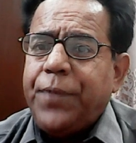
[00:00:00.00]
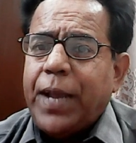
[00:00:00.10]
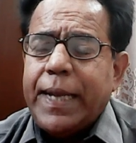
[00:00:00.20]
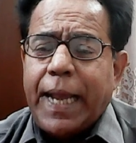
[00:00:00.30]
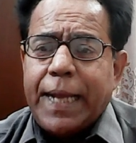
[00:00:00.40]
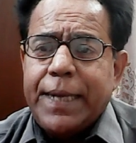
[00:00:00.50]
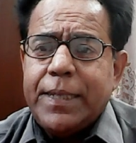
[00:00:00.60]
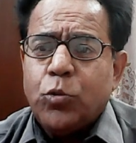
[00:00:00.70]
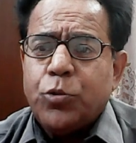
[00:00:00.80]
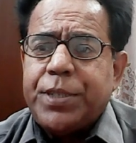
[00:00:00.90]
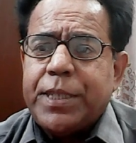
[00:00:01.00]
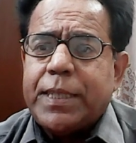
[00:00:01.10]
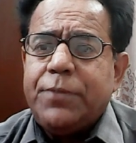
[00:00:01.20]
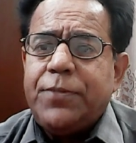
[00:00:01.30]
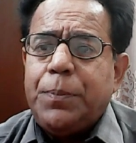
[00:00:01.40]
n equal to 6
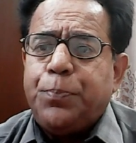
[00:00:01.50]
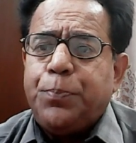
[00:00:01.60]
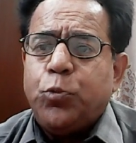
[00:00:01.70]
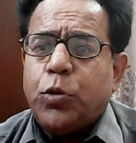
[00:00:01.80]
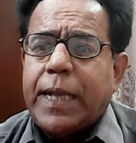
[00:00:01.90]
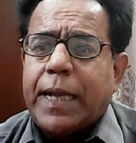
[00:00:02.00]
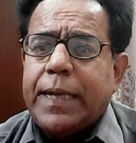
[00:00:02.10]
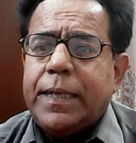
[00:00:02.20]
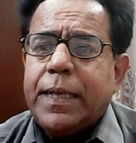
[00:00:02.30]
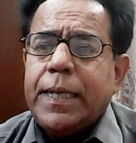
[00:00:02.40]
will be put, then